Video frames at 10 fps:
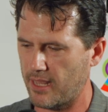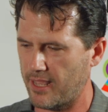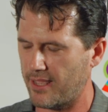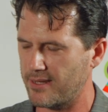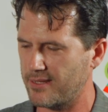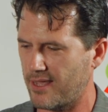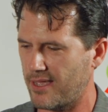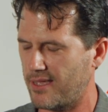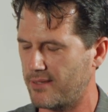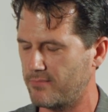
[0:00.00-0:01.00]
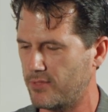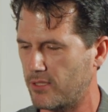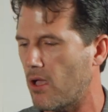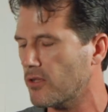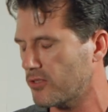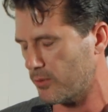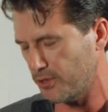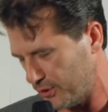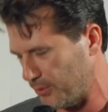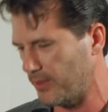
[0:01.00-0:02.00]
And the long story
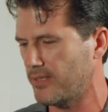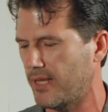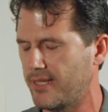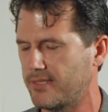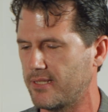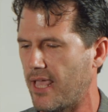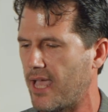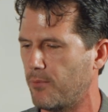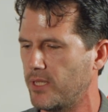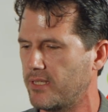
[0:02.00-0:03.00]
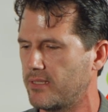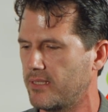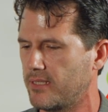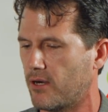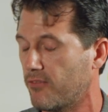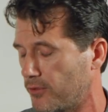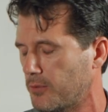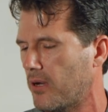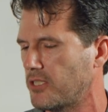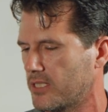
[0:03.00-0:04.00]
short is that we did our
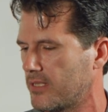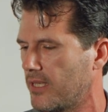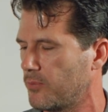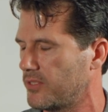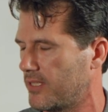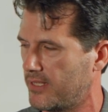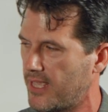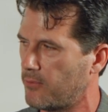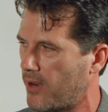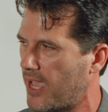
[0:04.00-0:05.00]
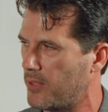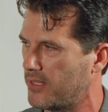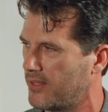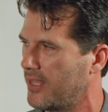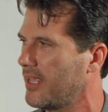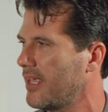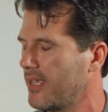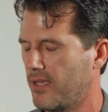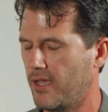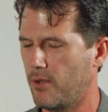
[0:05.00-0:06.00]
first project together was the Dead Rabbit,
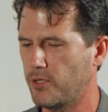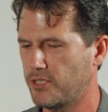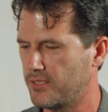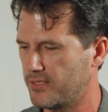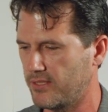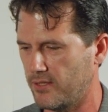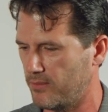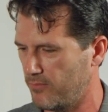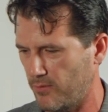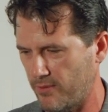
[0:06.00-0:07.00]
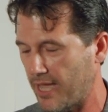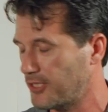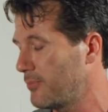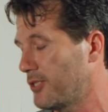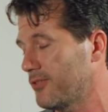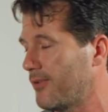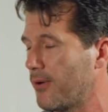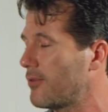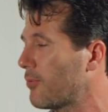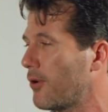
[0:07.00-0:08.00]
which is actually was just
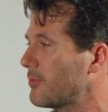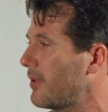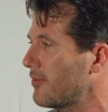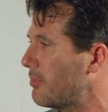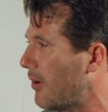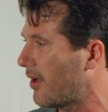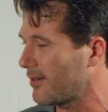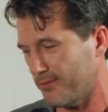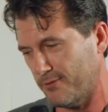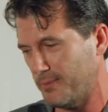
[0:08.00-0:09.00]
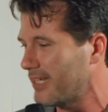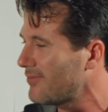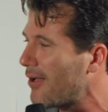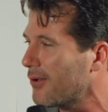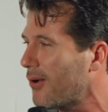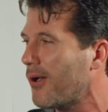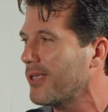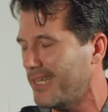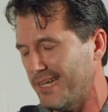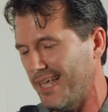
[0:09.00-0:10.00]
voted the world's best bar. Speaking of alcohol,
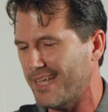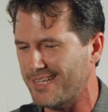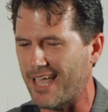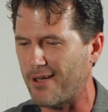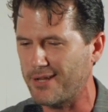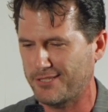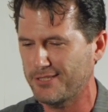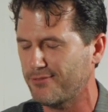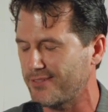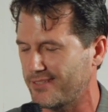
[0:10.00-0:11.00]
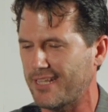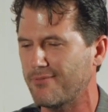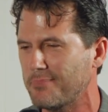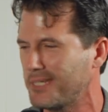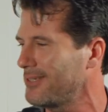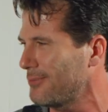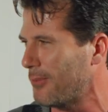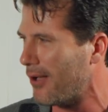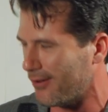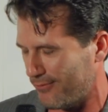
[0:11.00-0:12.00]
you need to head down. It's just 7 minutes
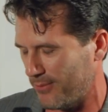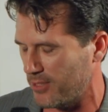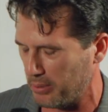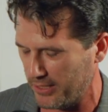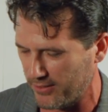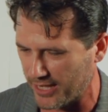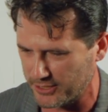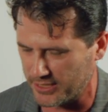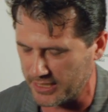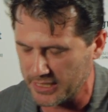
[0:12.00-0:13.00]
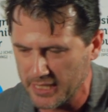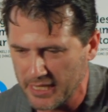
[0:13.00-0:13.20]
walk from the pier, actually.